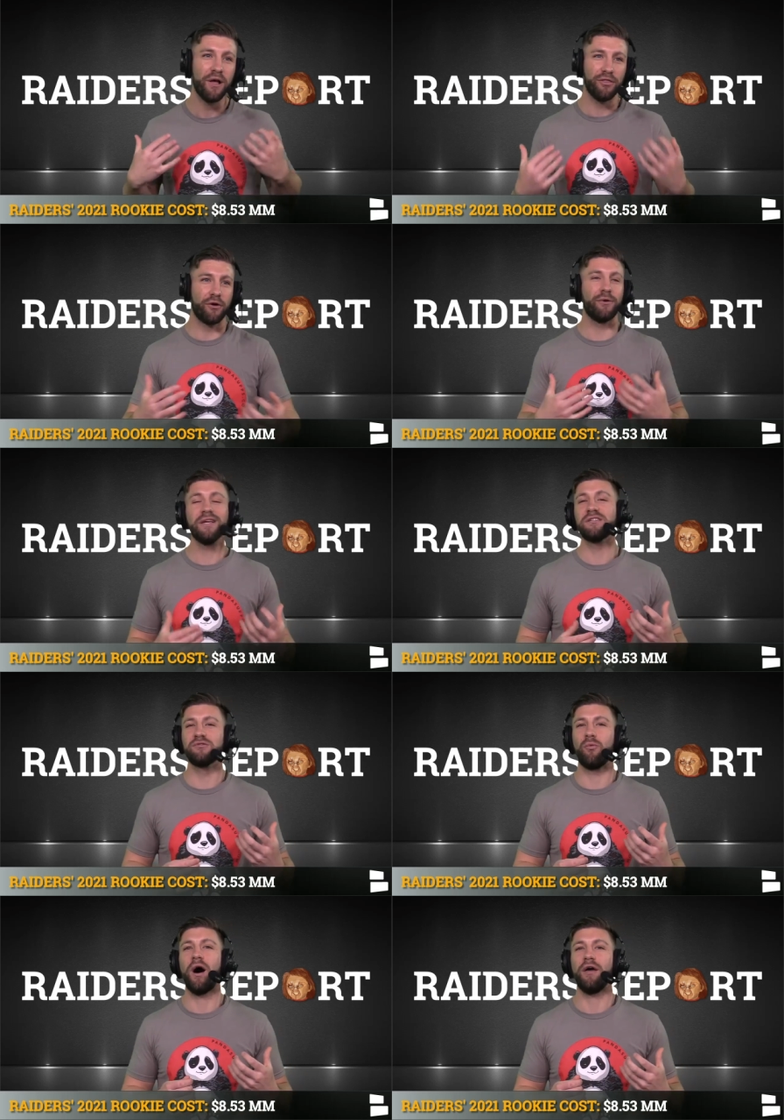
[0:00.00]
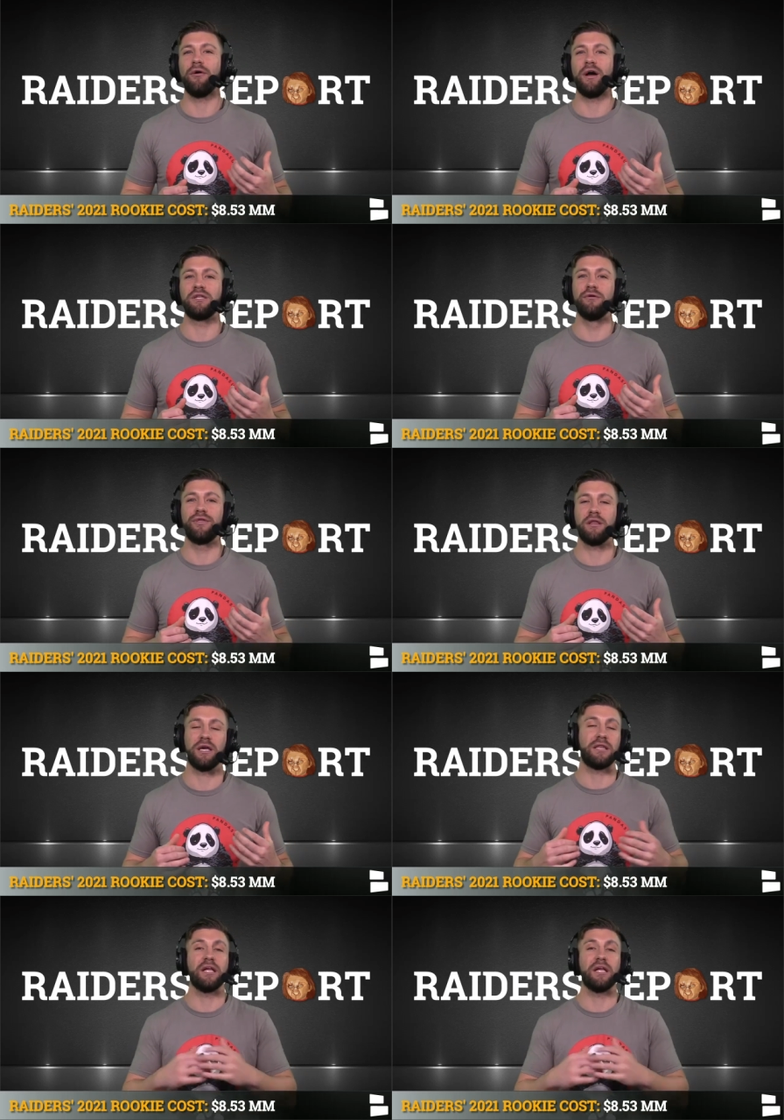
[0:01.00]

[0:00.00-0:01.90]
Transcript: The reasons why, though, I do think, like,